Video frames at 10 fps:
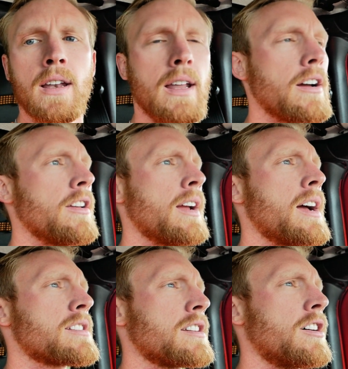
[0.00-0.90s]
Now you
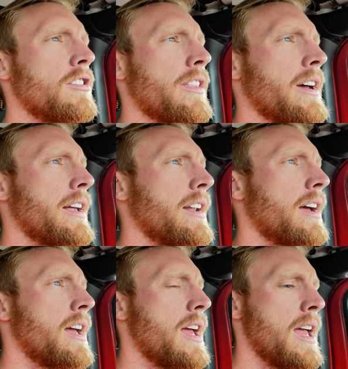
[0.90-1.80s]
guys know that
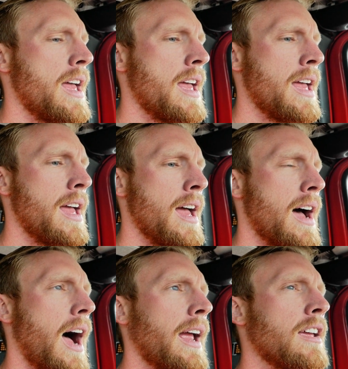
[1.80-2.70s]

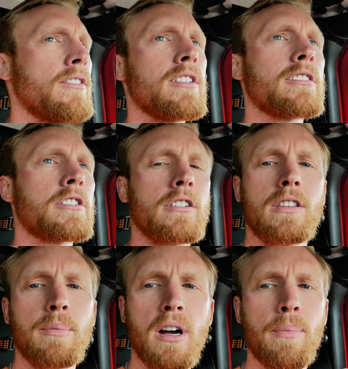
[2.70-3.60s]
I give you the
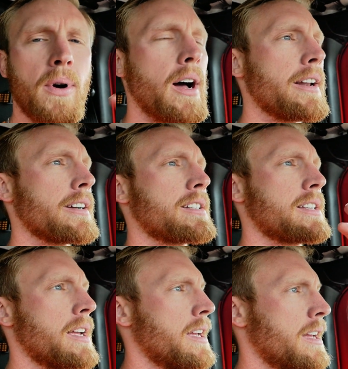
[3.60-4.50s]
truth about
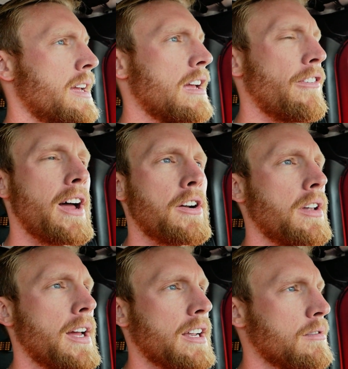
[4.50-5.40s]
products. If I don't
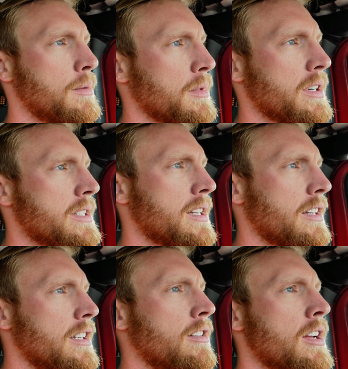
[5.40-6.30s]
like them, I'm going to
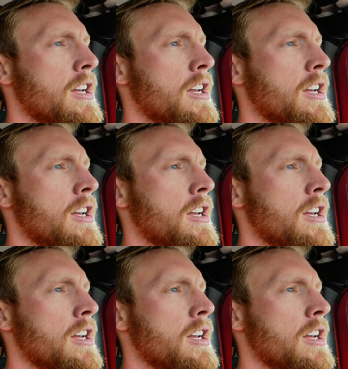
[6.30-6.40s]
tell you.